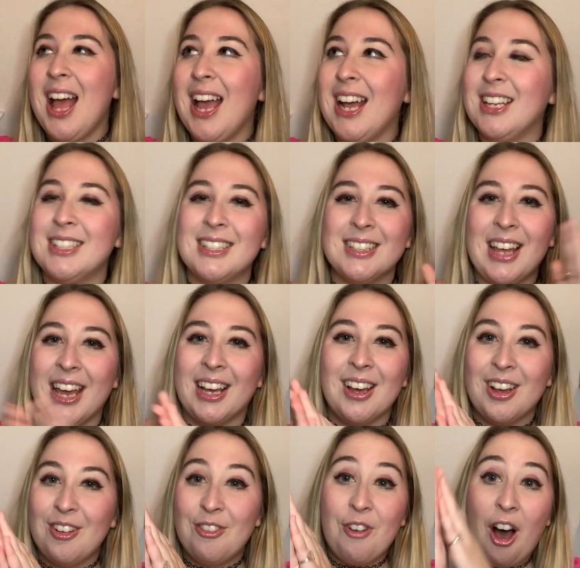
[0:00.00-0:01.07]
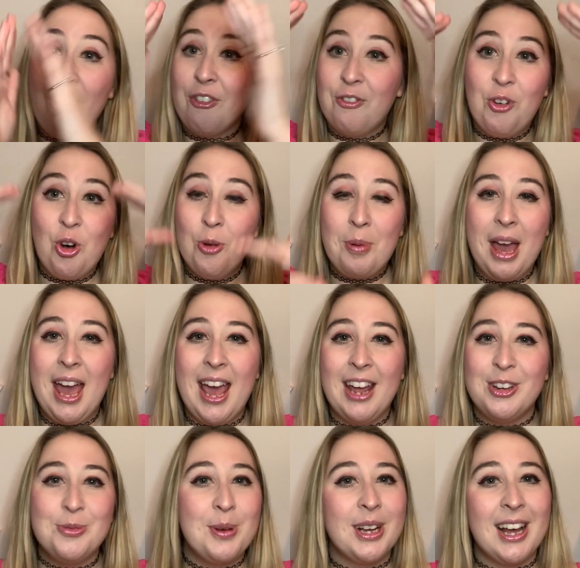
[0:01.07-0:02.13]
is like a full
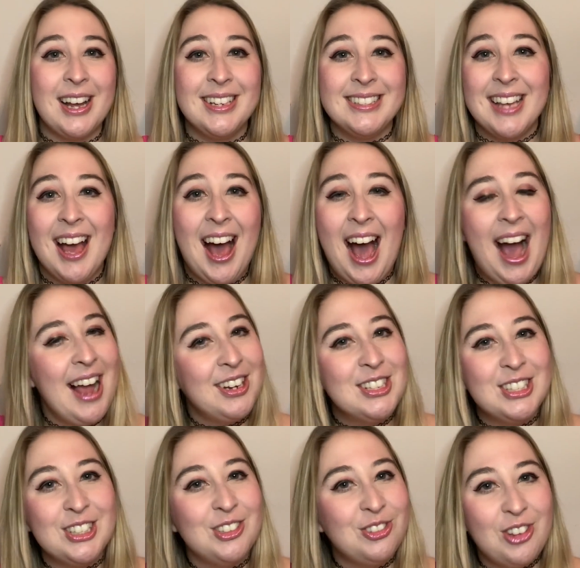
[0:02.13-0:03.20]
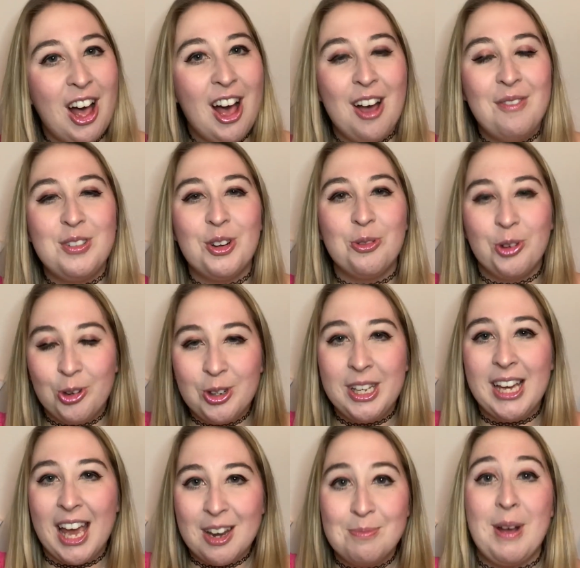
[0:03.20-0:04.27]
page because I just loved
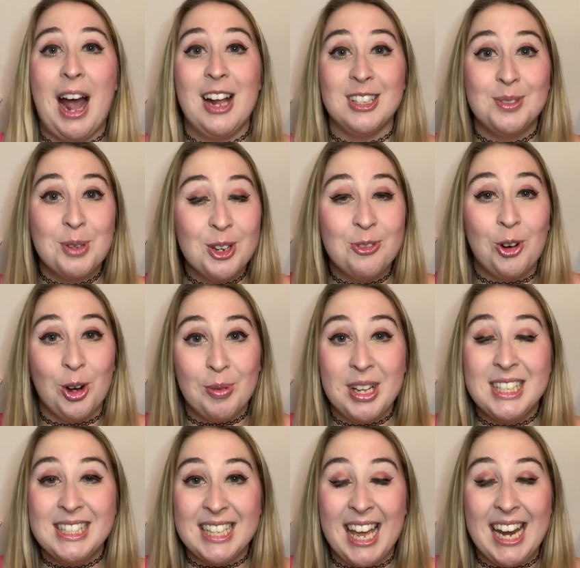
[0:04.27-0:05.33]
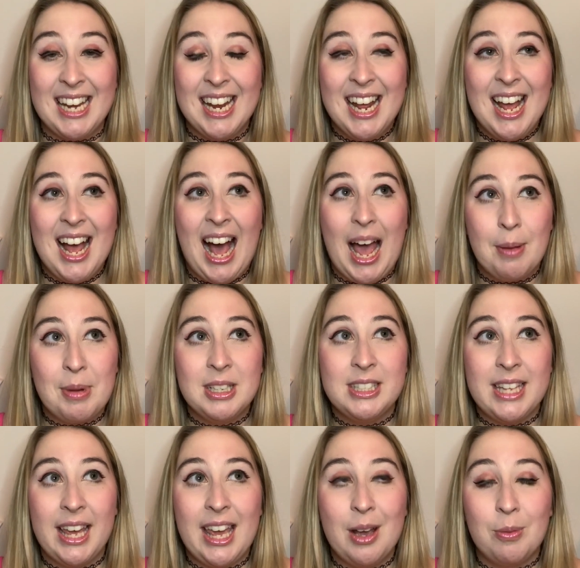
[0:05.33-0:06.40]
Rudy and Matt's performance. I must
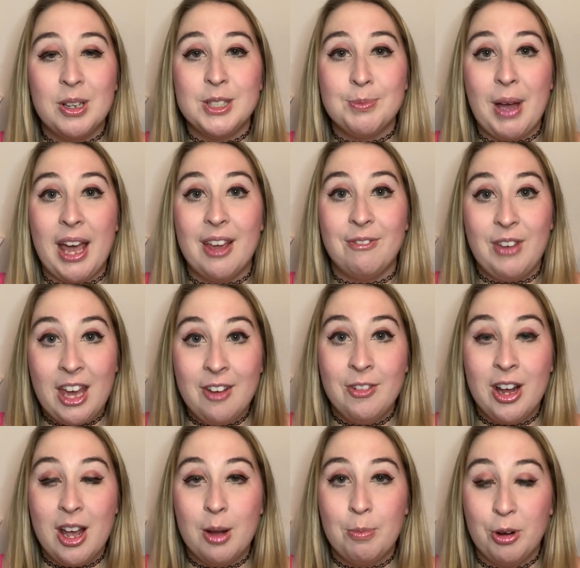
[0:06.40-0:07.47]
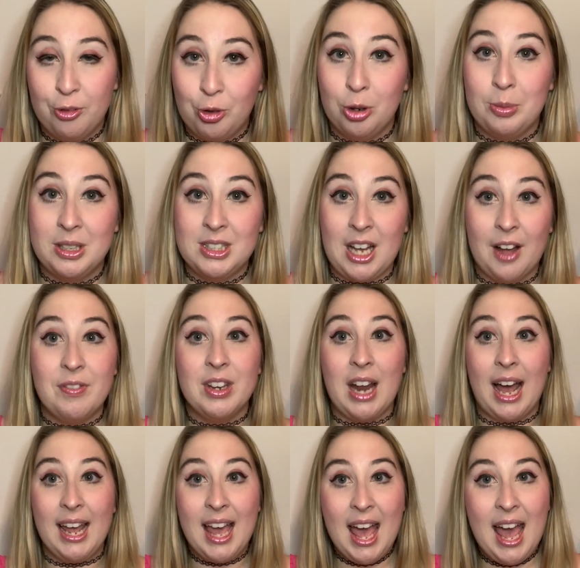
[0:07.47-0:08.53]
say it was my favorite performance of the
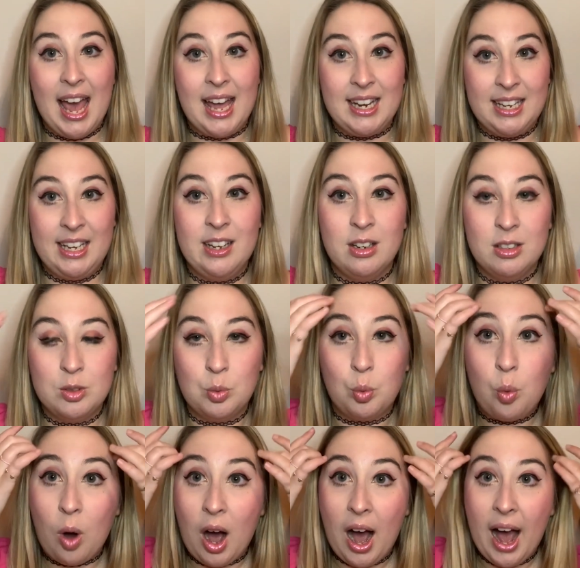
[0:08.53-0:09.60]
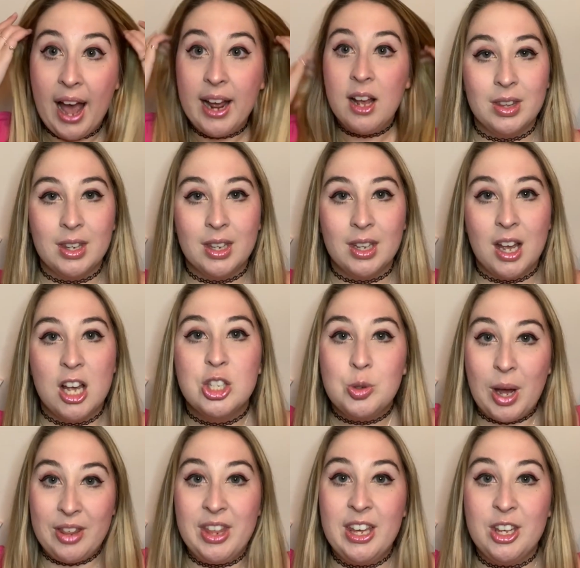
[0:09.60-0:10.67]
night, and here's why. So
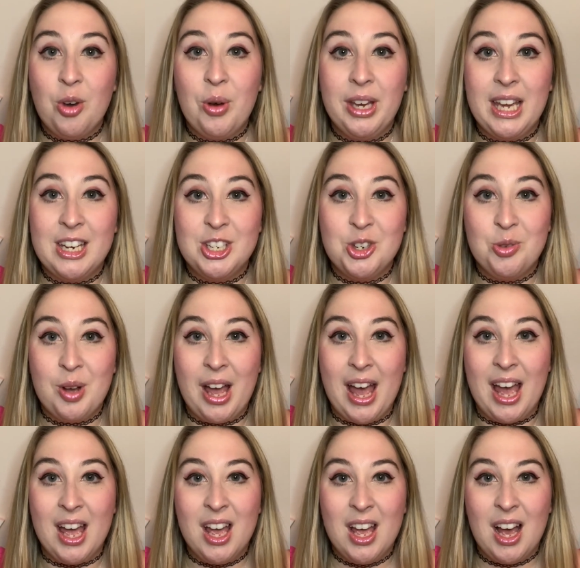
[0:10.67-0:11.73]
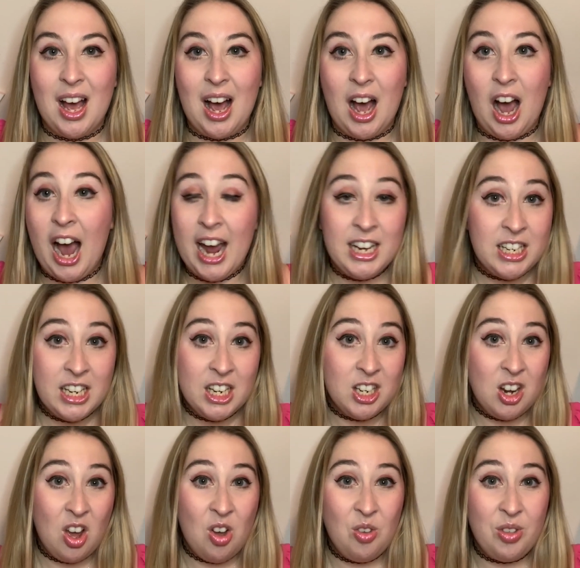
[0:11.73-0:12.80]
I think going into it, I didn't
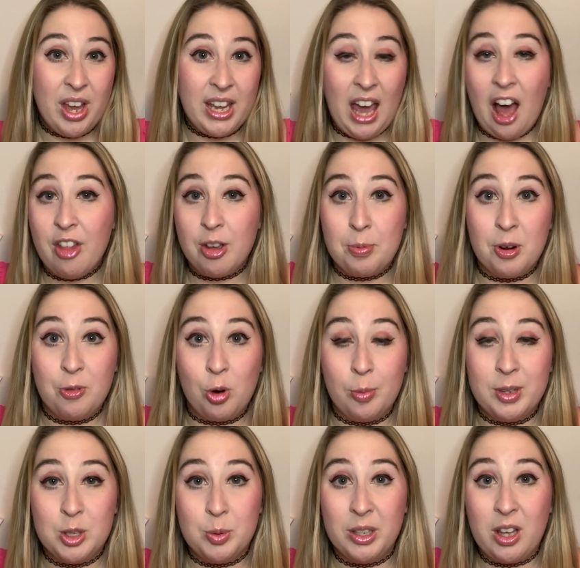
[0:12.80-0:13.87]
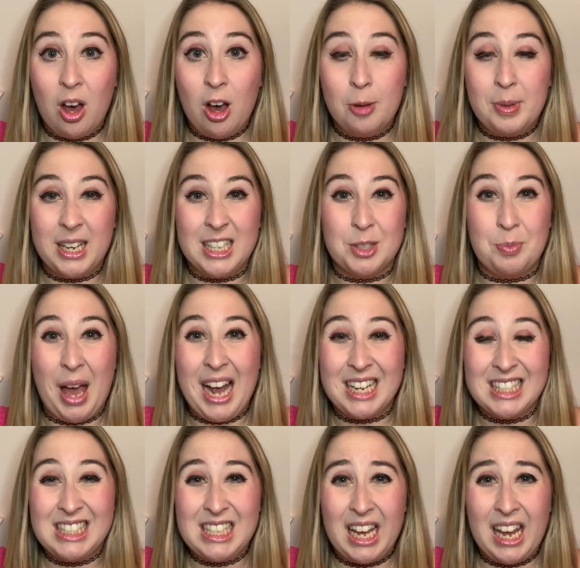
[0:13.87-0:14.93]
know like how their performance would go because
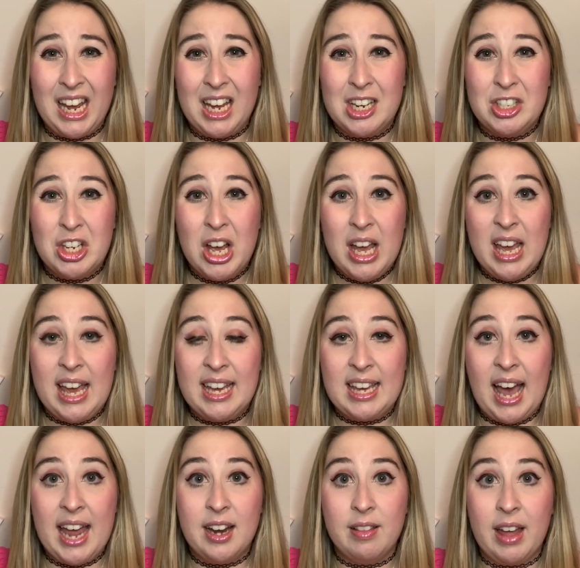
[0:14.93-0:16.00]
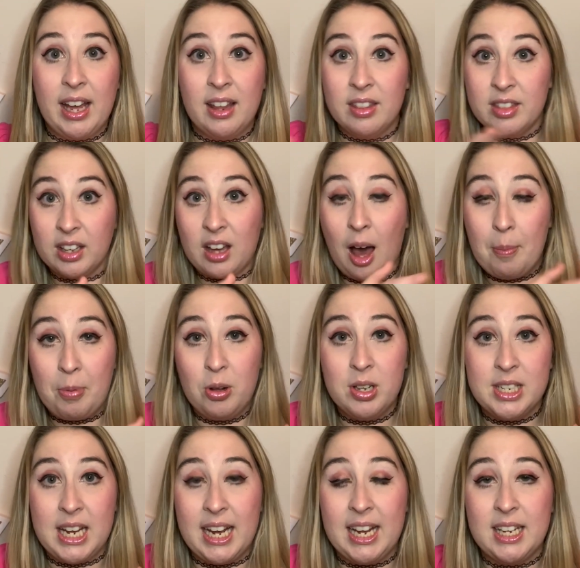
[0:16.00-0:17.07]
backstage and kind of like the couple
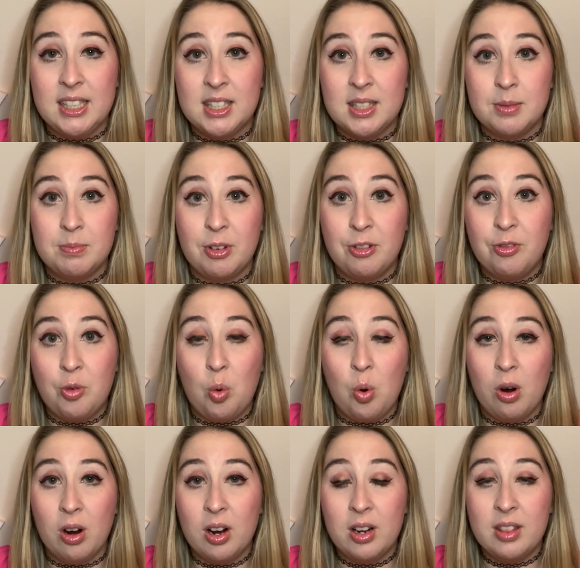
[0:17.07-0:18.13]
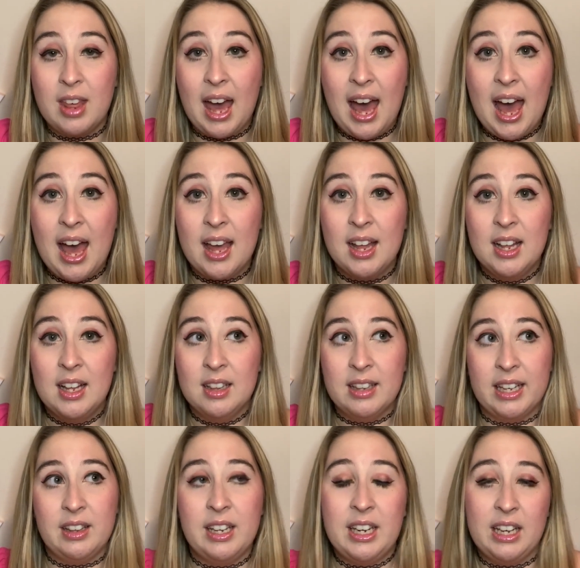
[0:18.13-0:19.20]
days before that,
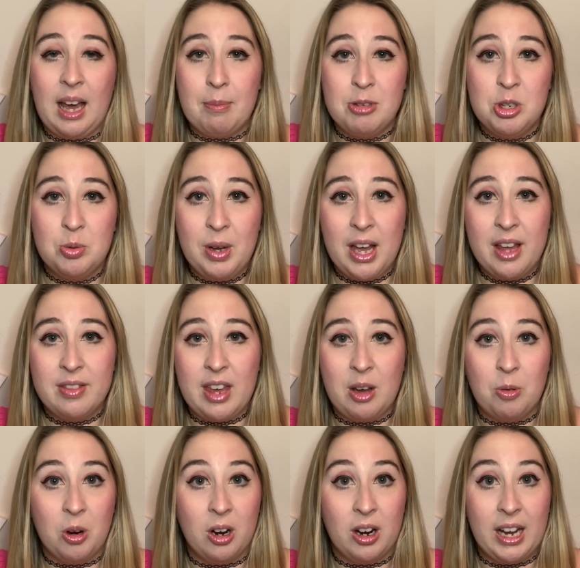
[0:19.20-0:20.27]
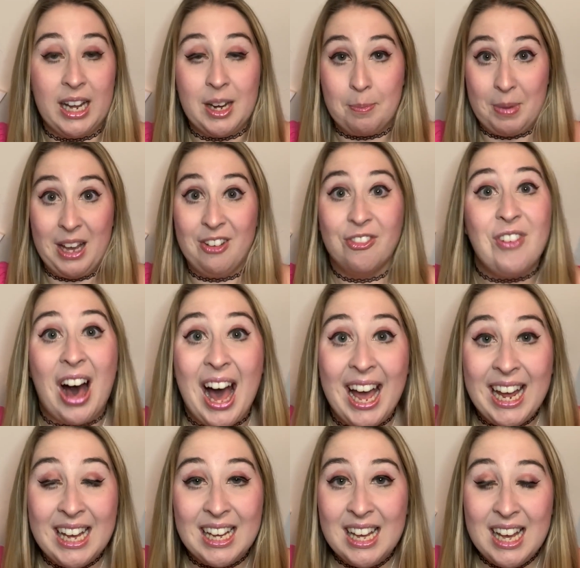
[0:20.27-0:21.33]
like leading up to it, they were in a big
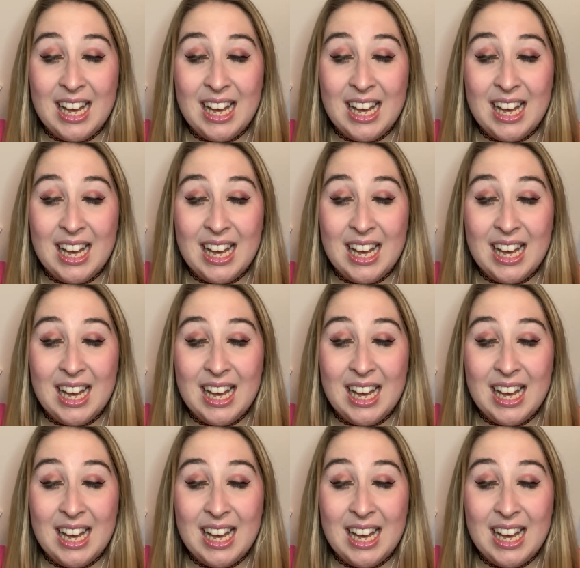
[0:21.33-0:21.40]
fight